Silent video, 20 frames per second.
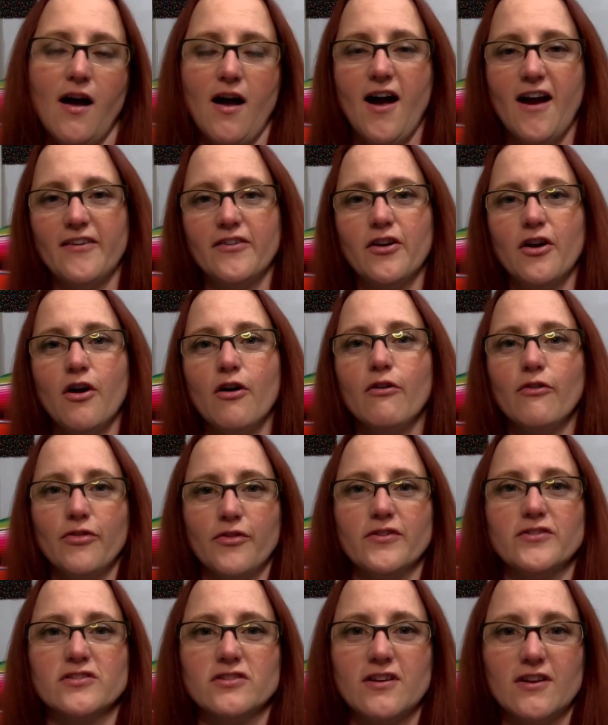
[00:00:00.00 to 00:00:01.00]
I know
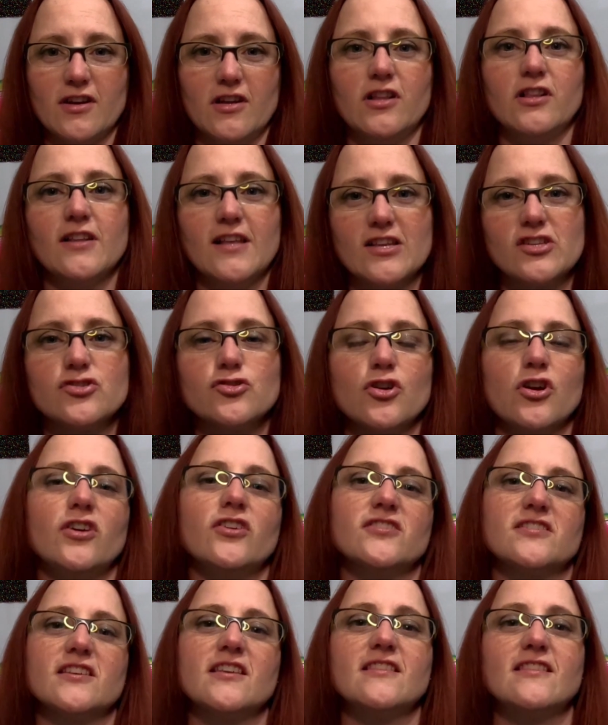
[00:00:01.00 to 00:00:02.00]
there's a lot of
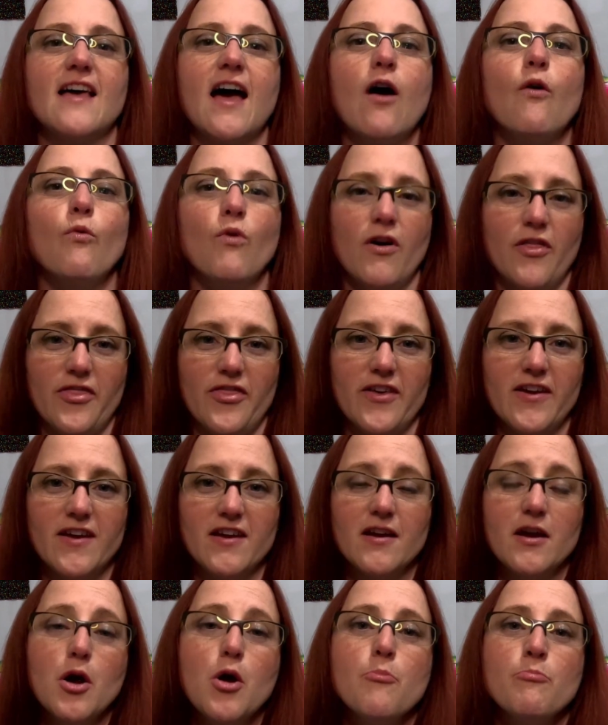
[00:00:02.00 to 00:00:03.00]
cholesterols in that one
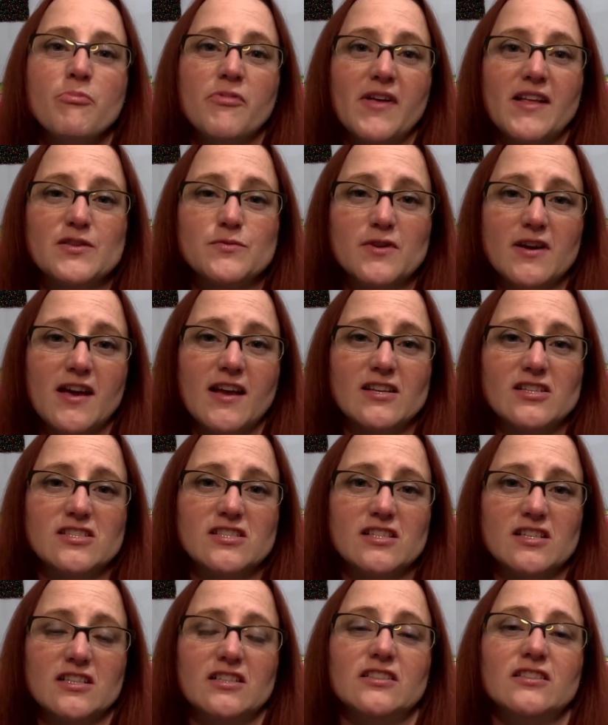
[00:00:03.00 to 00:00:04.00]
thing, but that's what H
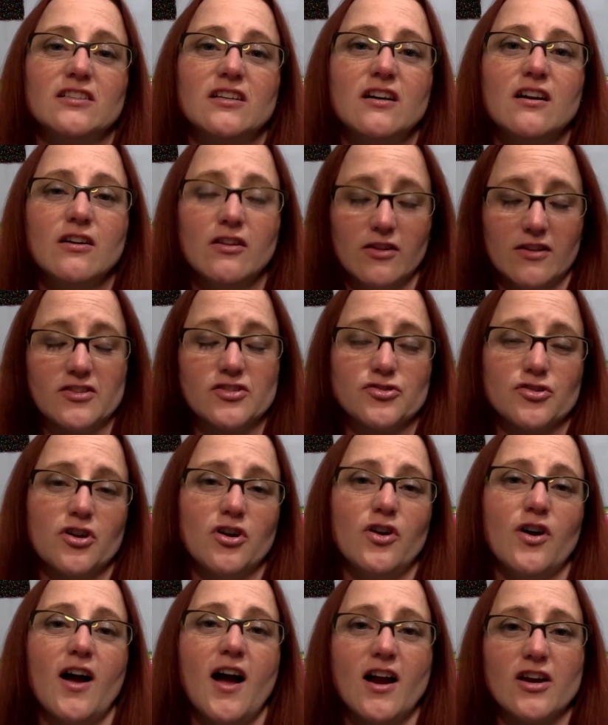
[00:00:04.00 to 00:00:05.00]
D L
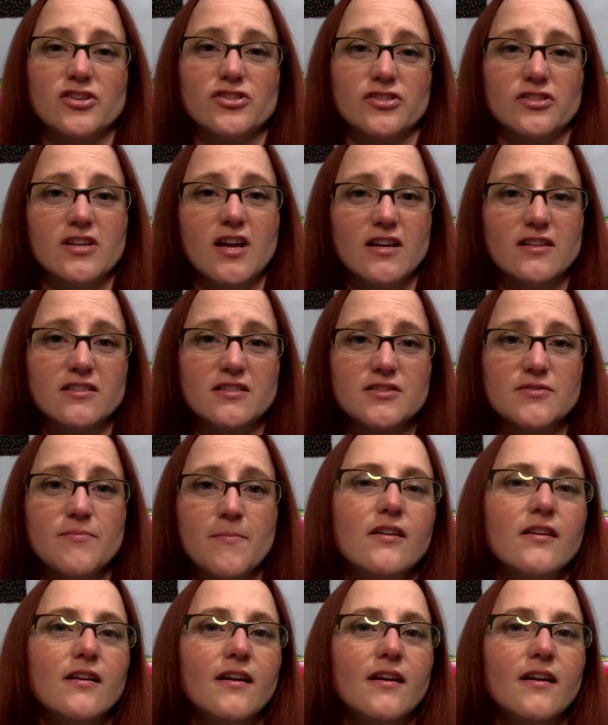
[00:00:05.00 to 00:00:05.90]
cholesterol actually does.